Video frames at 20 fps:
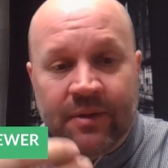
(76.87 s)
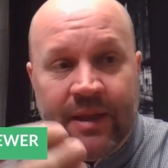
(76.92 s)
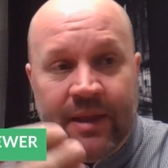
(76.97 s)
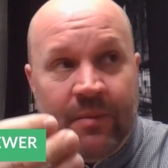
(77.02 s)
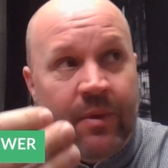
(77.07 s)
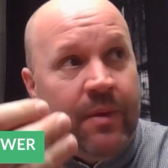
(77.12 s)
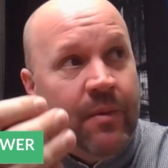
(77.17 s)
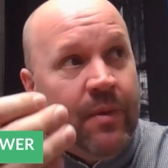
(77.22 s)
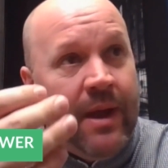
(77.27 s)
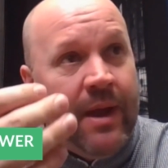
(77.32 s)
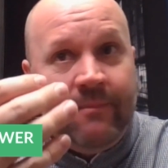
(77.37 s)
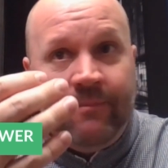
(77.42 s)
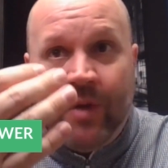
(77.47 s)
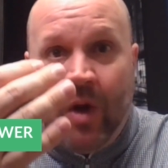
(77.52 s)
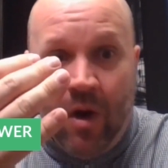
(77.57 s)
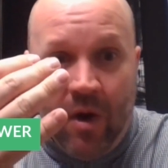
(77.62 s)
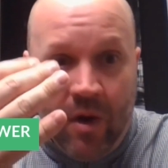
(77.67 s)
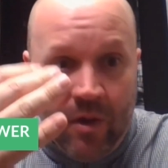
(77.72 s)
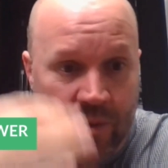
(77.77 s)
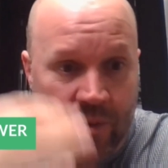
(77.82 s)
So then we went
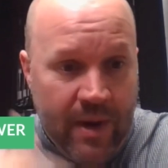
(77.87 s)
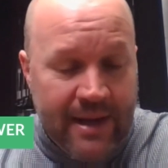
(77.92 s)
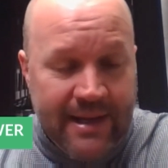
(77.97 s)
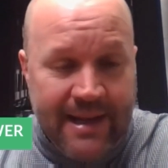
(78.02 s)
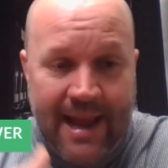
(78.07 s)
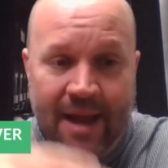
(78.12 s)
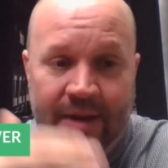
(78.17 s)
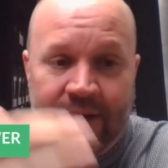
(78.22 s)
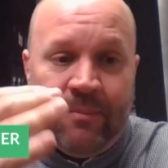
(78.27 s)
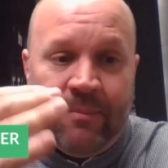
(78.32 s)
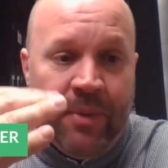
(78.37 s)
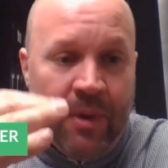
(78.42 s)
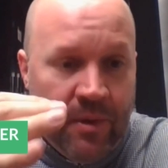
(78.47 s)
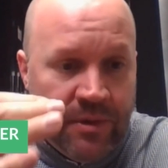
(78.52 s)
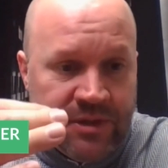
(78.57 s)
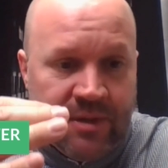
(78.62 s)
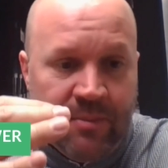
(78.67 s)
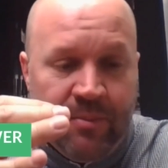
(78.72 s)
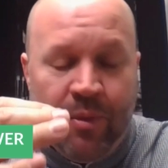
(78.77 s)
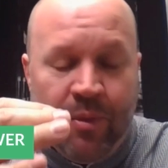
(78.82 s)
all the way down to
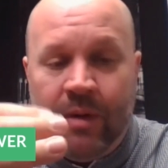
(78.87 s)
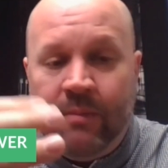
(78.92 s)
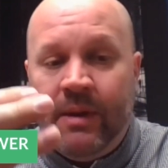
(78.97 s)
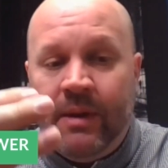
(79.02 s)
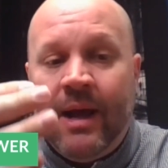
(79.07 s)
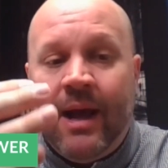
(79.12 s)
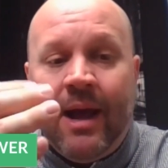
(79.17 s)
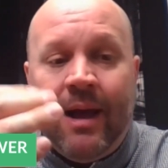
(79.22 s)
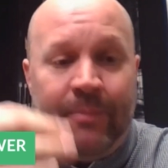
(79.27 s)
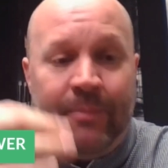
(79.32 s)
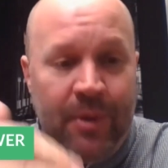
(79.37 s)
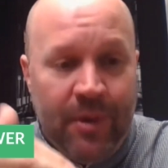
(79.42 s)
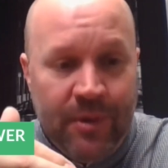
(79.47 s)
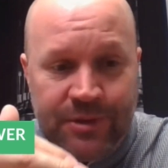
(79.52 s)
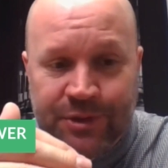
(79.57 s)
post-appointment hot,